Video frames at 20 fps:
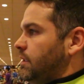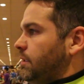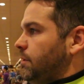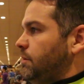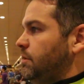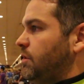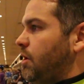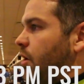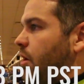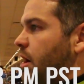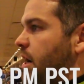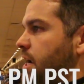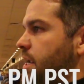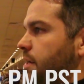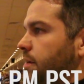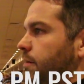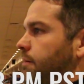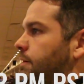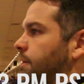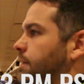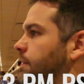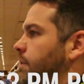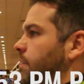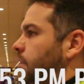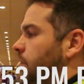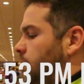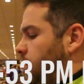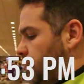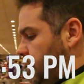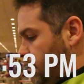It was alright.
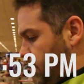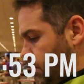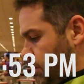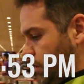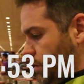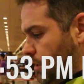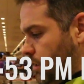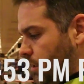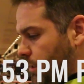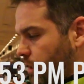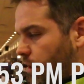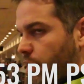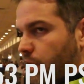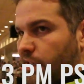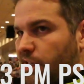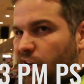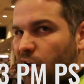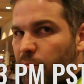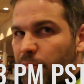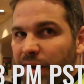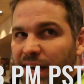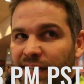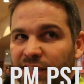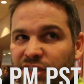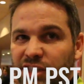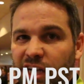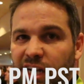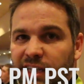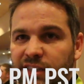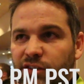A couple bad
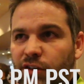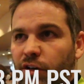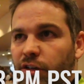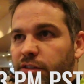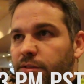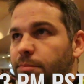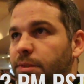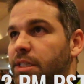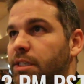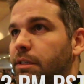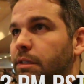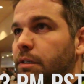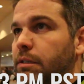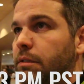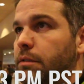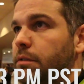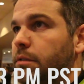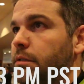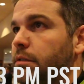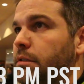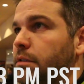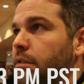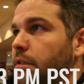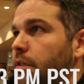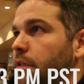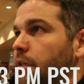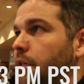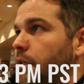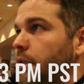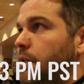shots cost me a...
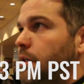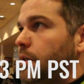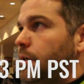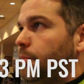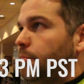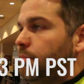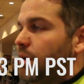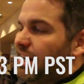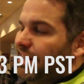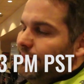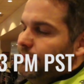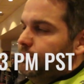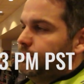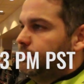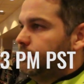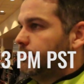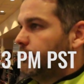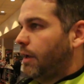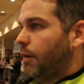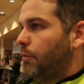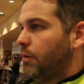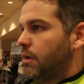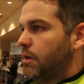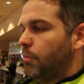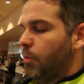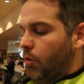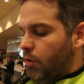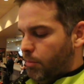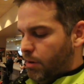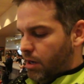But I wanted
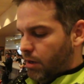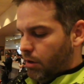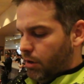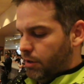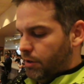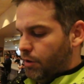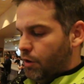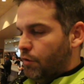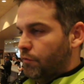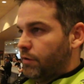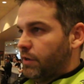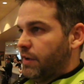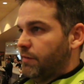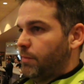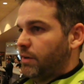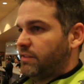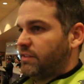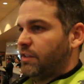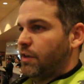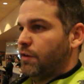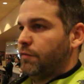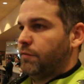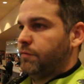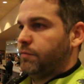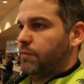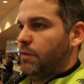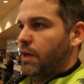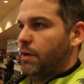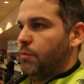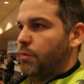to bowl about 100 over, give myself
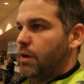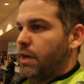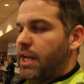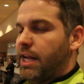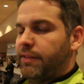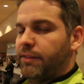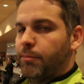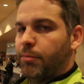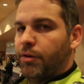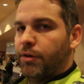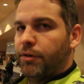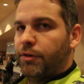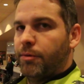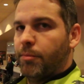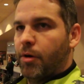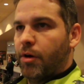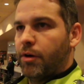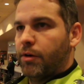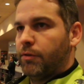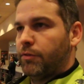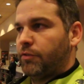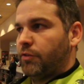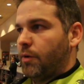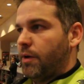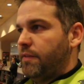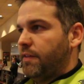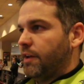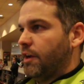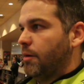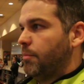a run at the burn tomorrow, so
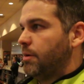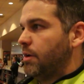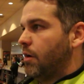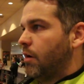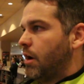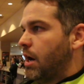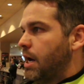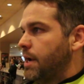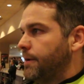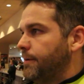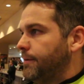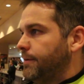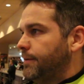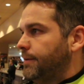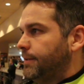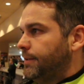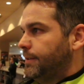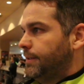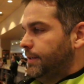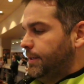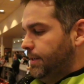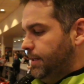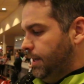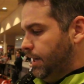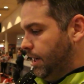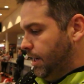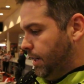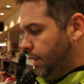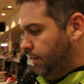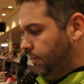I think I'll be all right.
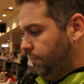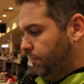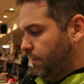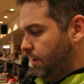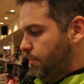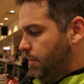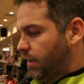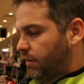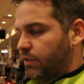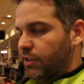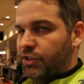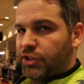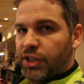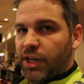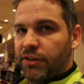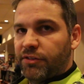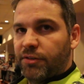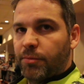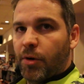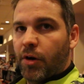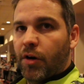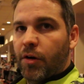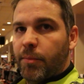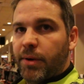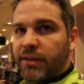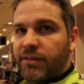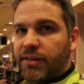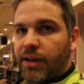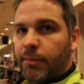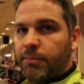Uh, if I make good shots tomorrow, I'll
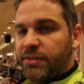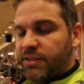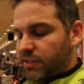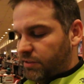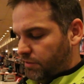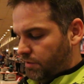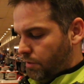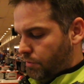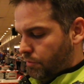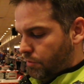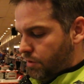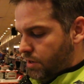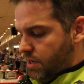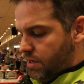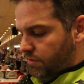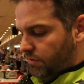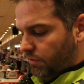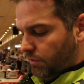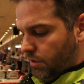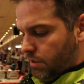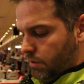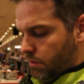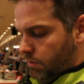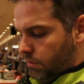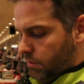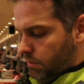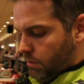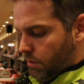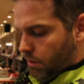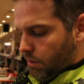make top 63 easily.
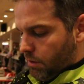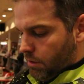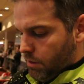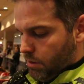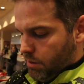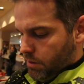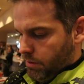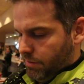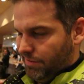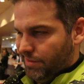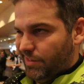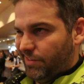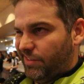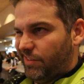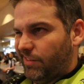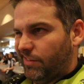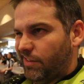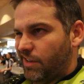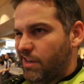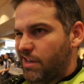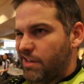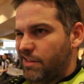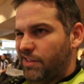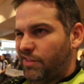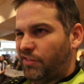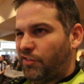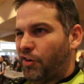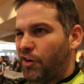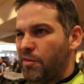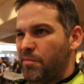This is uh,
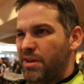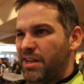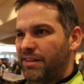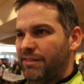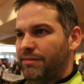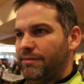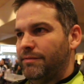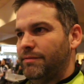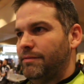this tournament.